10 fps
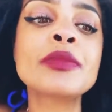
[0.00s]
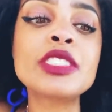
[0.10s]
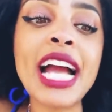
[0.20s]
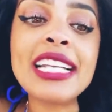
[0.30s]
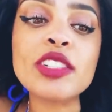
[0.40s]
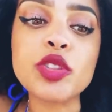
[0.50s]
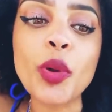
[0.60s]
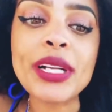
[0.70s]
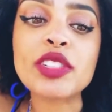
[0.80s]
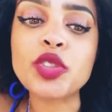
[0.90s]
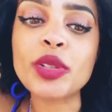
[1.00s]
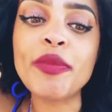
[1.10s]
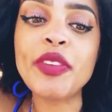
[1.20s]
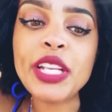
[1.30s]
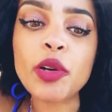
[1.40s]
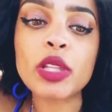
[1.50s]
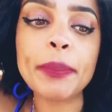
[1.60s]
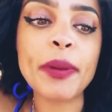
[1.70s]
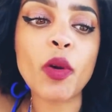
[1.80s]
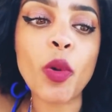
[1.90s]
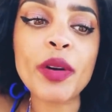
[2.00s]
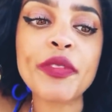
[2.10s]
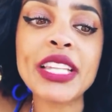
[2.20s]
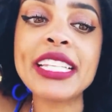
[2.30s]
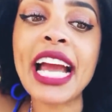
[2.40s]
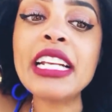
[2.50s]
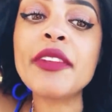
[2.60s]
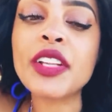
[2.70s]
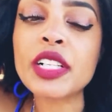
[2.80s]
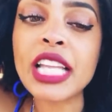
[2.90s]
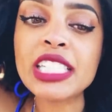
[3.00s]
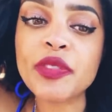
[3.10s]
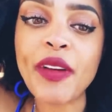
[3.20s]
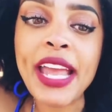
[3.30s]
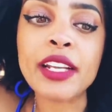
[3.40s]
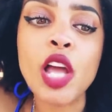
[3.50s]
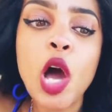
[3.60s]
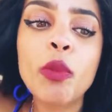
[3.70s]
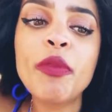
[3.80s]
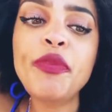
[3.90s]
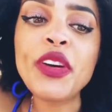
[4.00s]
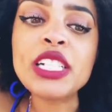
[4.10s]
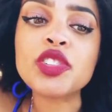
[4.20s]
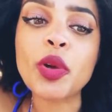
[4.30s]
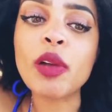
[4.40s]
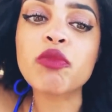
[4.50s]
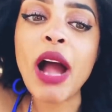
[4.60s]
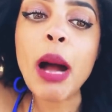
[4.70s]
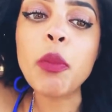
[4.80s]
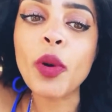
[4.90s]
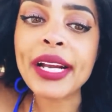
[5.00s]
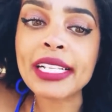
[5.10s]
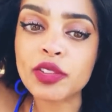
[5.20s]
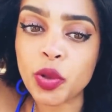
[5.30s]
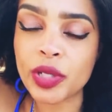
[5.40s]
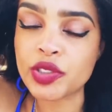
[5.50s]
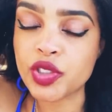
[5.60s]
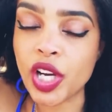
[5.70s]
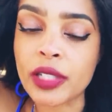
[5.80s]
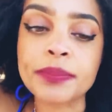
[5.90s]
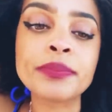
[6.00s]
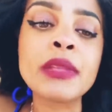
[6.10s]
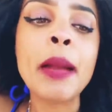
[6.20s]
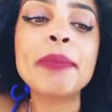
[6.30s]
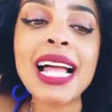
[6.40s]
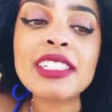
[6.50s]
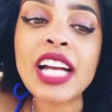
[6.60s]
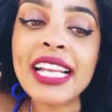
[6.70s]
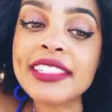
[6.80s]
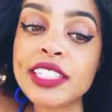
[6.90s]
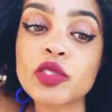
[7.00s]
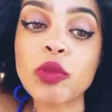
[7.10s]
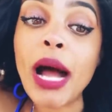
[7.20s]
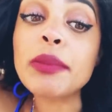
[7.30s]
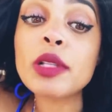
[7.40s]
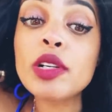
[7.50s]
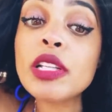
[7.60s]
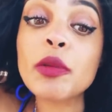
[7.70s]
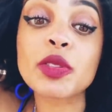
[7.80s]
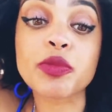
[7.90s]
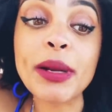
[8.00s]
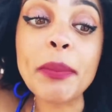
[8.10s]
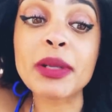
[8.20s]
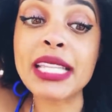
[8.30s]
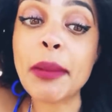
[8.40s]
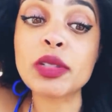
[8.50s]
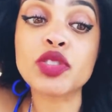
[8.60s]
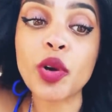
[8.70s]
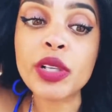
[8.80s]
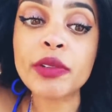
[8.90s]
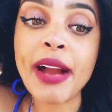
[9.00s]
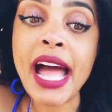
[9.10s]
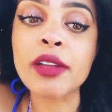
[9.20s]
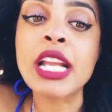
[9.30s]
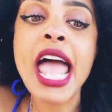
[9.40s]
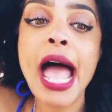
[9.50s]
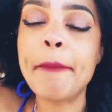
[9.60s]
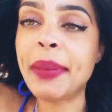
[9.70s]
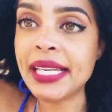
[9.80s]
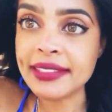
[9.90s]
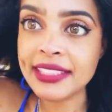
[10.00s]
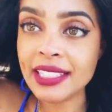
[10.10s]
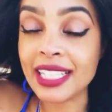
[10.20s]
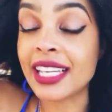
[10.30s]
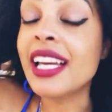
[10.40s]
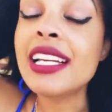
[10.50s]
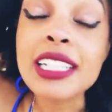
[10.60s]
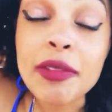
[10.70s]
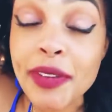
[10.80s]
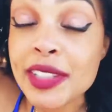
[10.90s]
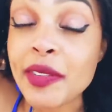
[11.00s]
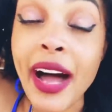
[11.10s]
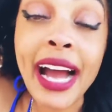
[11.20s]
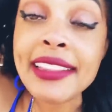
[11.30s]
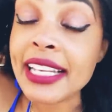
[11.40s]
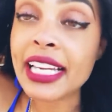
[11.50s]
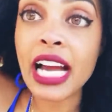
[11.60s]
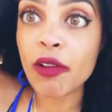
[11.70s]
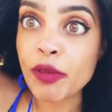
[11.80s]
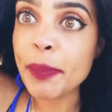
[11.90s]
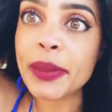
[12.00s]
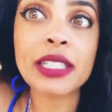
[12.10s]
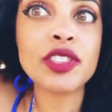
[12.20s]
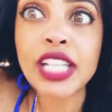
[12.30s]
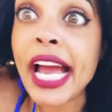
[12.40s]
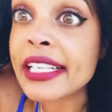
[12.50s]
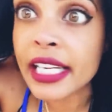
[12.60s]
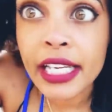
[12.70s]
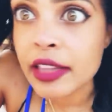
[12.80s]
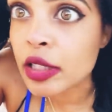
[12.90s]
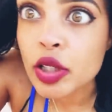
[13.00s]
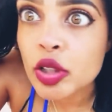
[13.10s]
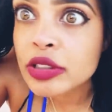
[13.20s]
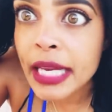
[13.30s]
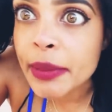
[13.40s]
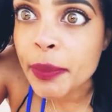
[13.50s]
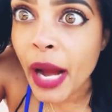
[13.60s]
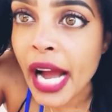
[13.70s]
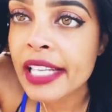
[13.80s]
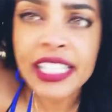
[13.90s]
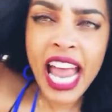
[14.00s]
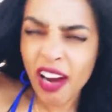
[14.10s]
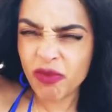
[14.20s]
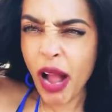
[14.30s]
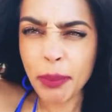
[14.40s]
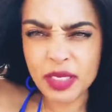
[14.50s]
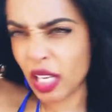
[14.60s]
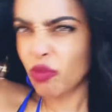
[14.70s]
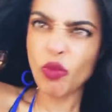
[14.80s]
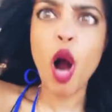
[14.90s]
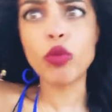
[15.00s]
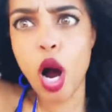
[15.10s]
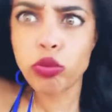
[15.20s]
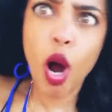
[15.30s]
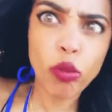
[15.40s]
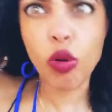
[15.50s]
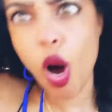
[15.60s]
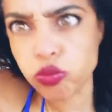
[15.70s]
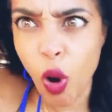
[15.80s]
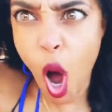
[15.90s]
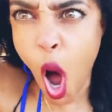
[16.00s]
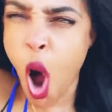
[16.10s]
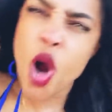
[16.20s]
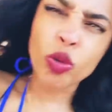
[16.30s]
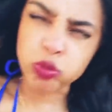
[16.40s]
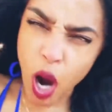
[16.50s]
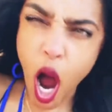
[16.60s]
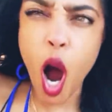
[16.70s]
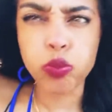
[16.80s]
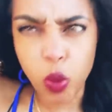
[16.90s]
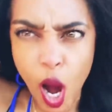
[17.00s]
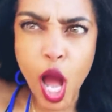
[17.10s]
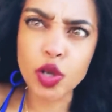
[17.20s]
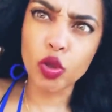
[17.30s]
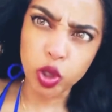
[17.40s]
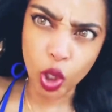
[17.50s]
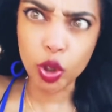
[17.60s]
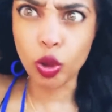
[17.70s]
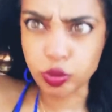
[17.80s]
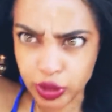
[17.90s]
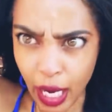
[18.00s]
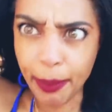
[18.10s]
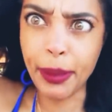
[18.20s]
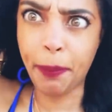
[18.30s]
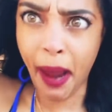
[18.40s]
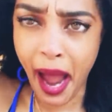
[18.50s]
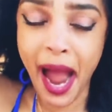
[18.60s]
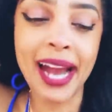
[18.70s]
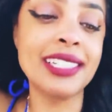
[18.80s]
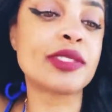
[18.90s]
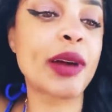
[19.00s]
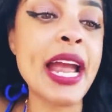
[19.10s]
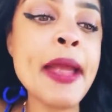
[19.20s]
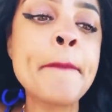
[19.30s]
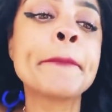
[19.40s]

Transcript: Chyna's lawyer showed a video clip in court from the night of their alleged fight, with footage showing Rob wearing a torn shirt. Blac Chyna says Rob's clothing was ripped when they were joking around and being silly. Now, first of all, I think it got ripped because Chyna hit the little Debbie pies, and Rob was like, mm, wah, wah, wah, wah, Rob what little Debbie pies, right?